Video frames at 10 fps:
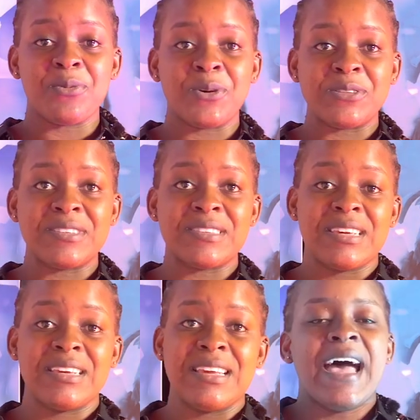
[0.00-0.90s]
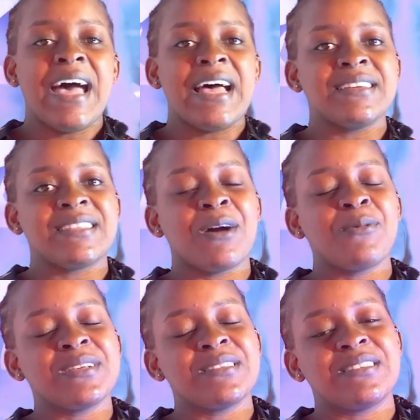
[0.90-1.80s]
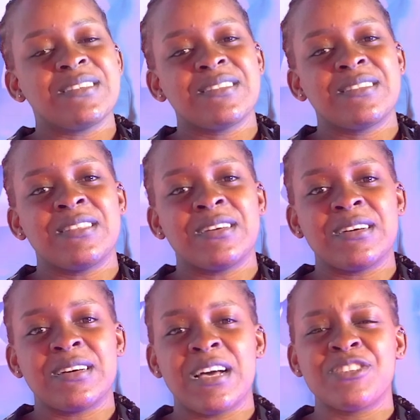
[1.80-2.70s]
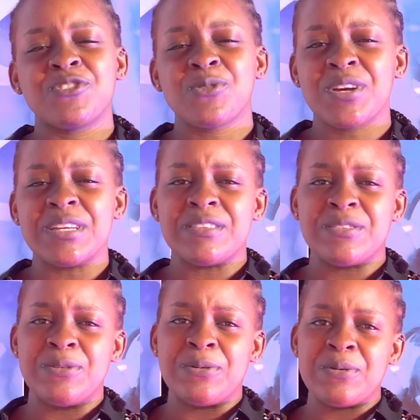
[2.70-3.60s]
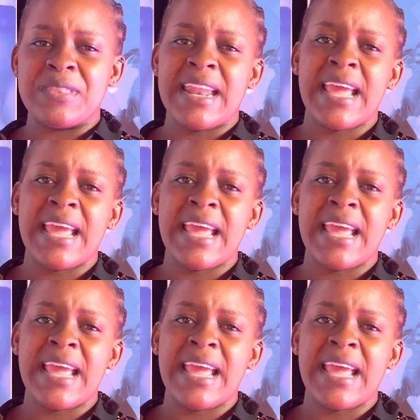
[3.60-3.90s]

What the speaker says: the world to see. And that was just the assurance, that